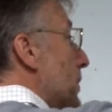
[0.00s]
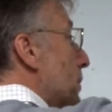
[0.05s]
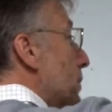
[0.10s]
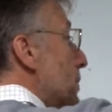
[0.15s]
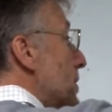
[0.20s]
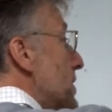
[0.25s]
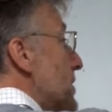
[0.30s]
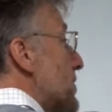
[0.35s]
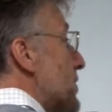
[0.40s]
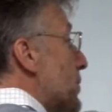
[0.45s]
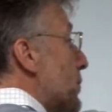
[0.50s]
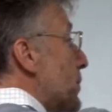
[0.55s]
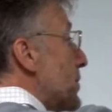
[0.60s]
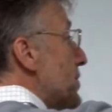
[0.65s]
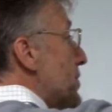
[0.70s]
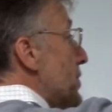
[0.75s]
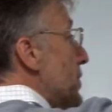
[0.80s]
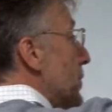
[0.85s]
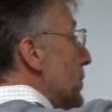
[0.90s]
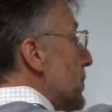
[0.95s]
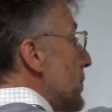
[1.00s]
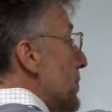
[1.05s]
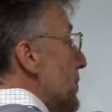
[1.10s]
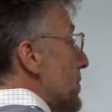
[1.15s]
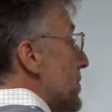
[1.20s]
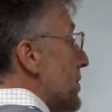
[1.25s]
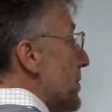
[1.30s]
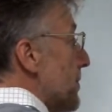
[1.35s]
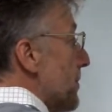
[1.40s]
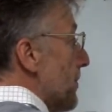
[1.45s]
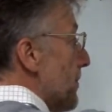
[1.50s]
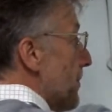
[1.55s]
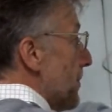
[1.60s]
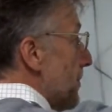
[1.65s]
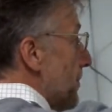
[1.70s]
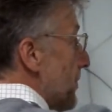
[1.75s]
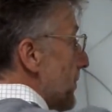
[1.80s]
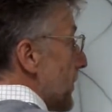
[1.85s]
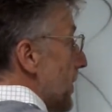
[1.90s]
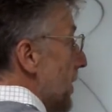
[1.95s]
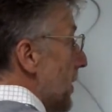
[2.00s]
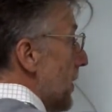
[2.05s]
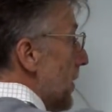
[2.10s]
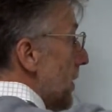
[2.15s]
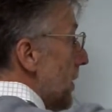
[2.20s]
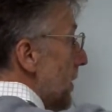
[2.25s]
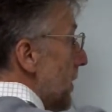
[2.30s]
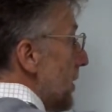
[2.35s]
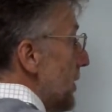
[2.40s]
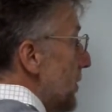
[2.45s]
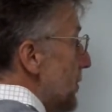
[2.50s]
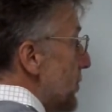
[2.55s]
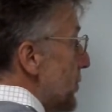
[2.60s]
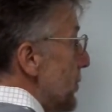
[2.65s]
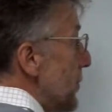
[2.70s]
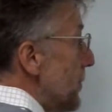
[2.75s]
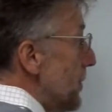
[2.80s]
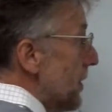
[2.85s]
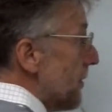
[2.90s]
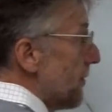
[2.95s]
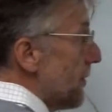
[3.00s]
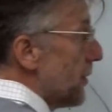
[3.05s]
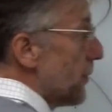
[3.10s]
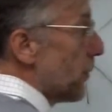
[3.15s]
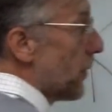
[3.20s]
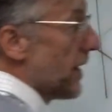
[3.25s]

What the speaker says: risk was used in two different